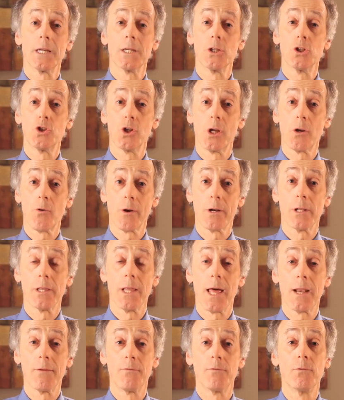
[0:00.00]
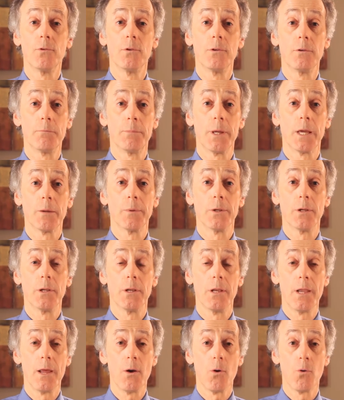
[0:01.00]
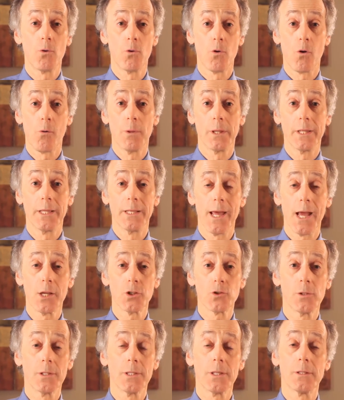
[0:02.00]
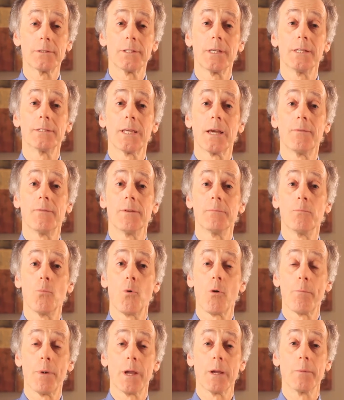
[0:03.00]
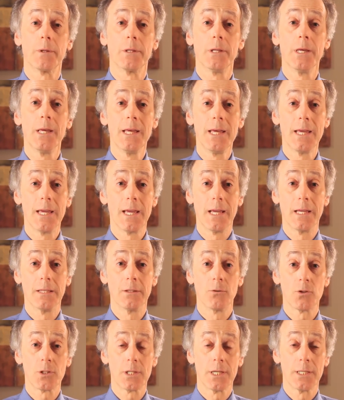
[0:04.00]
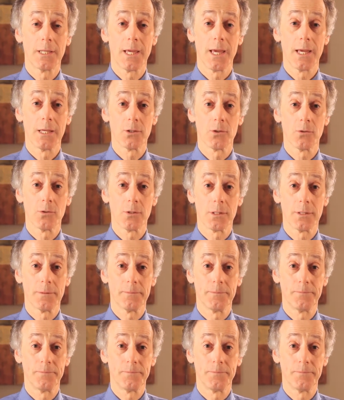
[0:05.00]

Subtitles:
can generate a lot of pigment normally and naturally, they'll tend to have more pigment in their skin cancers.